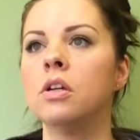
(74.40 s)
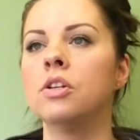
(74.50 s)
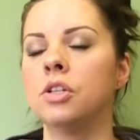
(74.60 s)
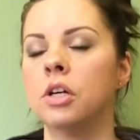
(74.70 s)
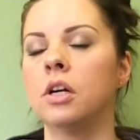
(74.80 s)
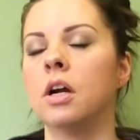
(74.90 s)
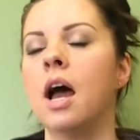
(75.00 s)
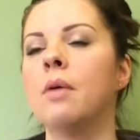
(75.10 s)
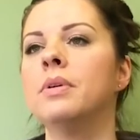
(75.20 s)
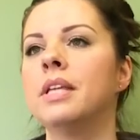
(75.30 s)
Sure.
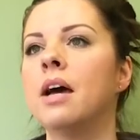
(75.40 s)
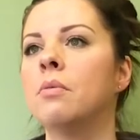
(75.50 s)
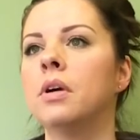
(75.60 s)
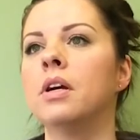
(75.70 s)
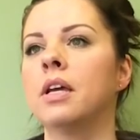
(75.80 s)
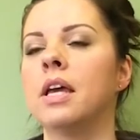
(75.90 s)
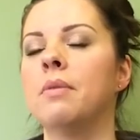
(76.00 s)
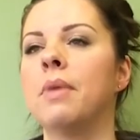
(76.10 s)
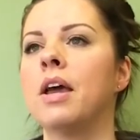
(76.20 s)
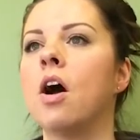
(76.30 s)
I was at work
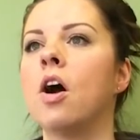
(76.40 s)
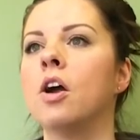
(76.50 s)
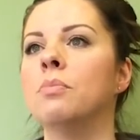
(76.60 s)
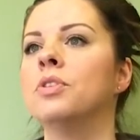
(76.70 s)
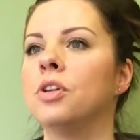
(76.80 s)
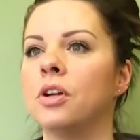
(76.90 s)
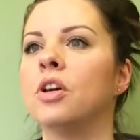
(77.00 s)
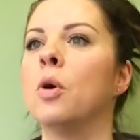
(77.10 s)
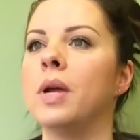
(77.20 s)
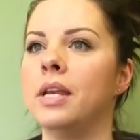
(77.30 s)
and my arm started
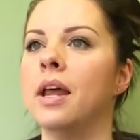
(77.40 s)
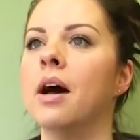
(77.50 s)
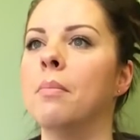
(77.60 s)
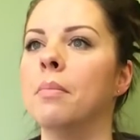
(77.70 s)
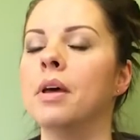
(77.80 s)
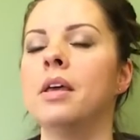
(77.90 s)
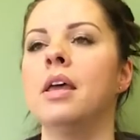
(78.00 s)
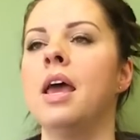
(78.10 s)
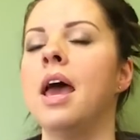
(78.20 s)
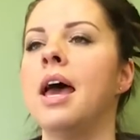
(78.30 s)
going numb.
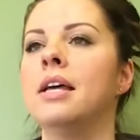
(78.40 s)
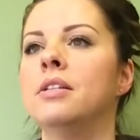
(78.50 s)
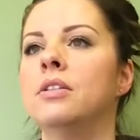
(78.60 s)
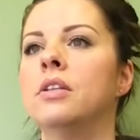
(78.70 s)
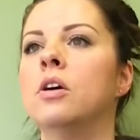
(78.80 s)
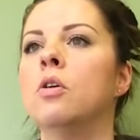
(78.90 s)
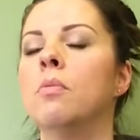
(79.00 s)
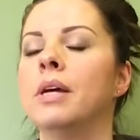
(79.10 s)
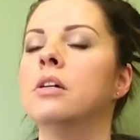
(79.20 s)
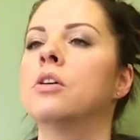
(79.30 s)
And so
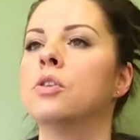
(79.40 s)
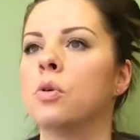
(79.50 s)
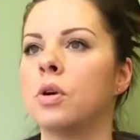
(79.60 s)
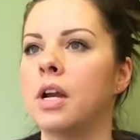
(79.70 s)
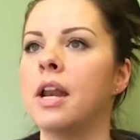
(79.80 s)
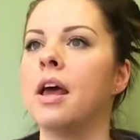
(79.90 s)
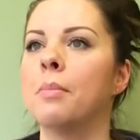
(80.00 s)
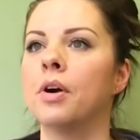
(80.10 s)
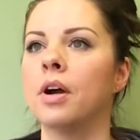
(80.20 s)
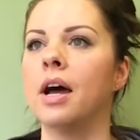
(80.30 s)
my doctor ordered an
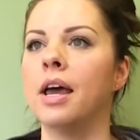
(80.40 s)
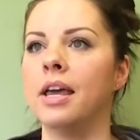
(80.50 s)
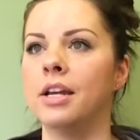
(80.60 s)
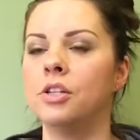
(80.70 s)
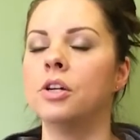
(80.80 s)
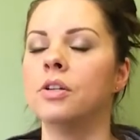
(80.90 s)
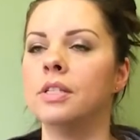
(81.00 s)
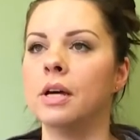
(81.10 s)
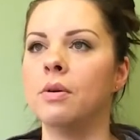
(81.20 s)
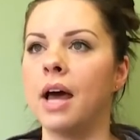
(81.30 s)
MRI, and it
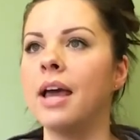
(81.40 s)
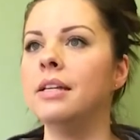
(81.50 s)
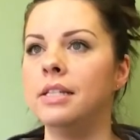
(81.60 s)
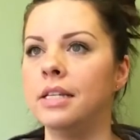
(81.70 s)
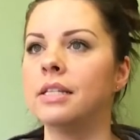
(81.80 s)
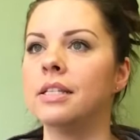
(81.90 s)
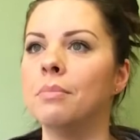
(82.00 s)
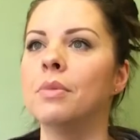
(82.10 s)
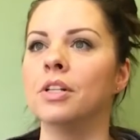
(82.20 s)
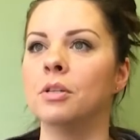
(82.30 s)
turns out I had discs
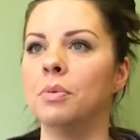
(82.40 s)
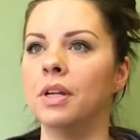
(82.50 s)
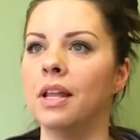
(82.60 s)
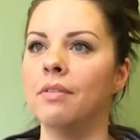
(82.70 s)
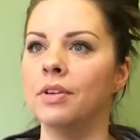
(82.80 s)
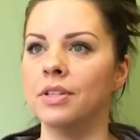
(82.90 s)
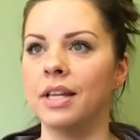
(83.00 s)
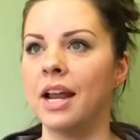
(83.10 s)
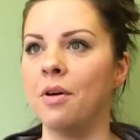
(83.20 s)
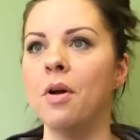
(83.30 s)
at multiple levels
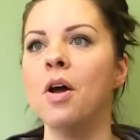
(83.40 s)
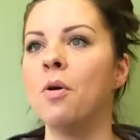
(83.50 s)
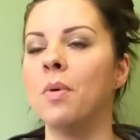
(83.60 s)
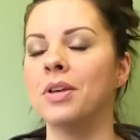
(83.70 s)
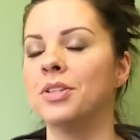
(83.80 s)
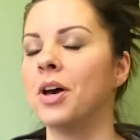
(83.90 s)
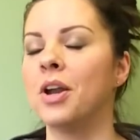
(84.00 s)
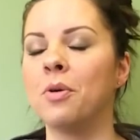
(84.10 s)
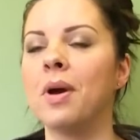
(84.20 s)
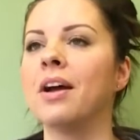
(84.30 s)
that I was
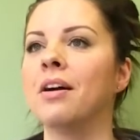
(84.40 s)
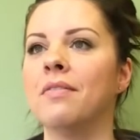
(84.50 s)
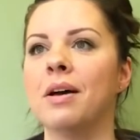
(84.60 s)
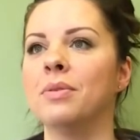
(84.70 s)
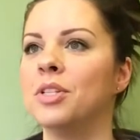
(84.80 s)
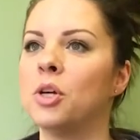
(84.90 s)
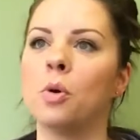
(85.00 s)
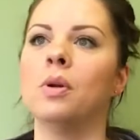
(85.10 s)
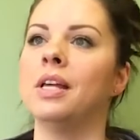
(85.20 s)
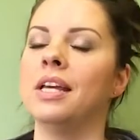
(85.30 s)
not aware of. I was
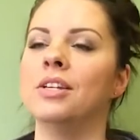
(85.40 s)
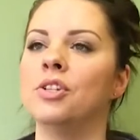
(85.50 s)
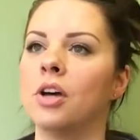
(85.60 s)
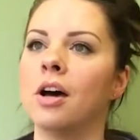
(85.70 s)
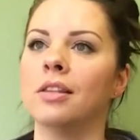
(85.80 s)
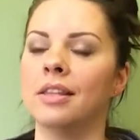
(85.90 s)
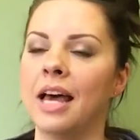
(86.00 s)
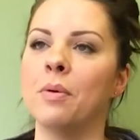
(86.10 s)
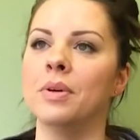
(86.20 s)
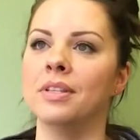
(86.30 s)
totally in shock
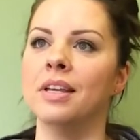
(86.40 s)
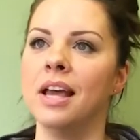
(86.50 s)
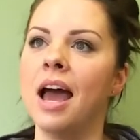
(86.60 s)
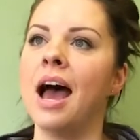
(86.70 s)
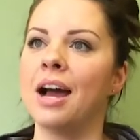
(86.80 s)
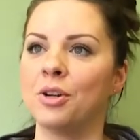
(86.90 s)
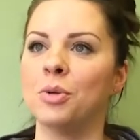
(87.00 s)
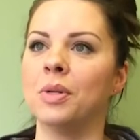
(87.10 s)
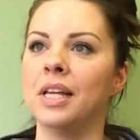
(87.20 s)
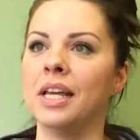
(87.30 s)
that was
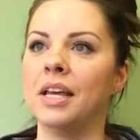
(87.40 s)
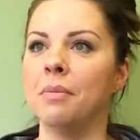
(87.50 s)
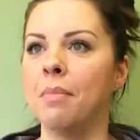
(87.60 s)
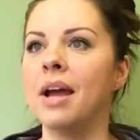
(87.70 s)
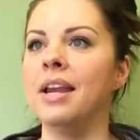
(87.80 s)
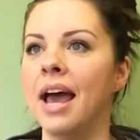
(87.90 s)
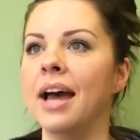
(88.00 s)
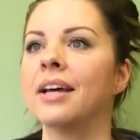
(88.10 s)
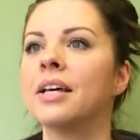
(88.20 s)
actually my neck.